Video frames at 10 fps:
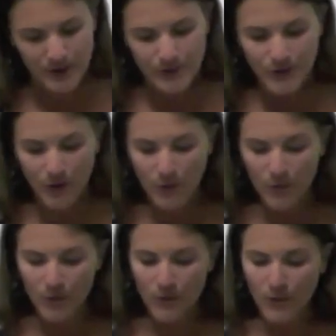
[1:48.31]
So
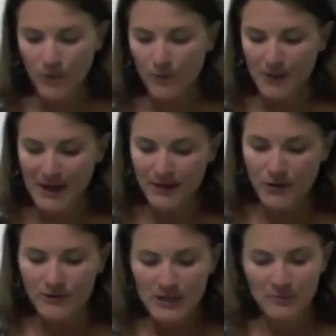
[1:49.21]
in
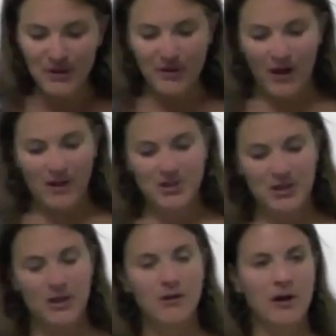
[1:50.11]
Greek
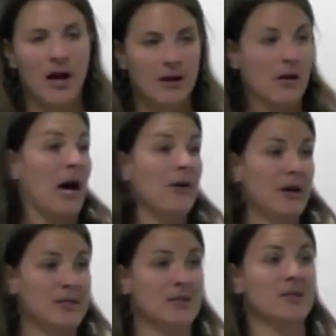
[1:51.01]
mythology,
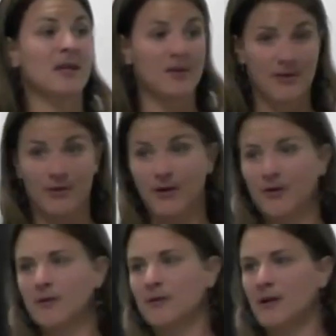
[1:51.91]
Chiron is a centaur,
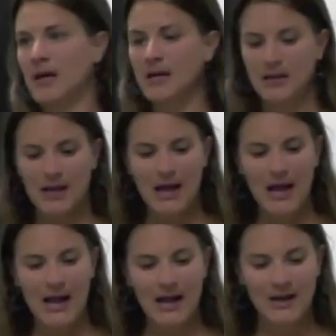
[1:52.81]
right?
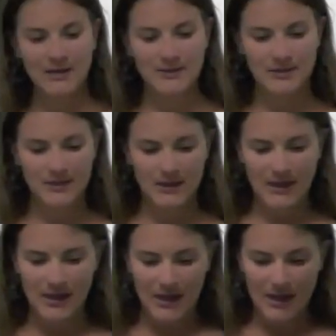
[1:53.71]
And
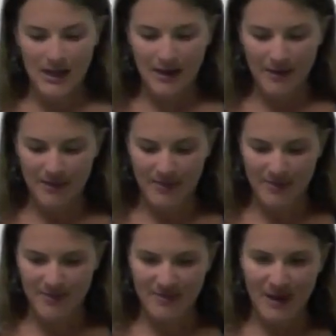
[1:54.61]

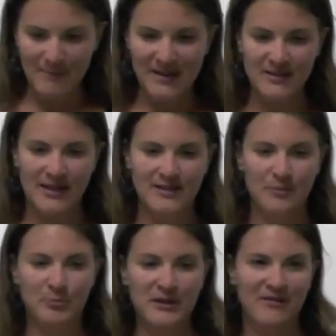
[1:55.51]
that means that it's a
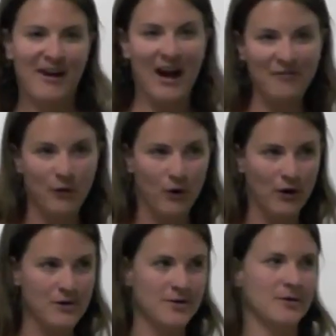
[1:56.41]
breed of half
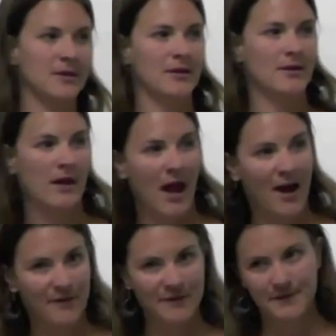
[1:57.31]
horse and
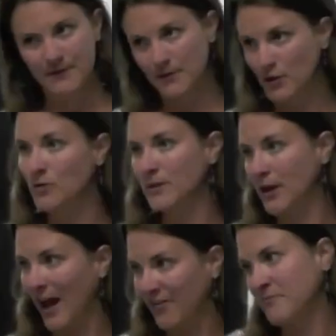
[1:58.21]
half human,
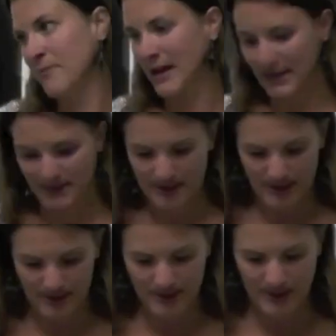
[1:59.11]
half man
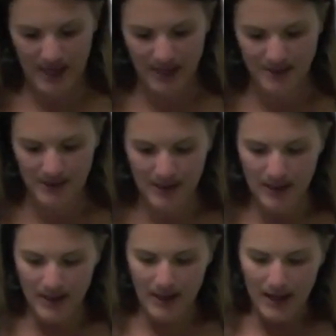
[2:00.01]
in this case.
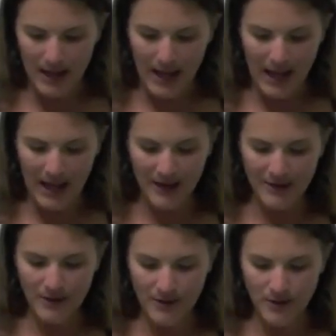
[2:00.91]
And
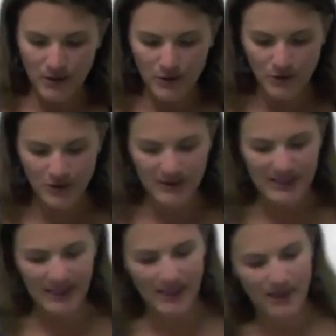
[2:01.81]

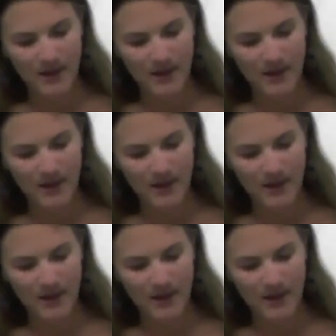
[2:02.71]
usually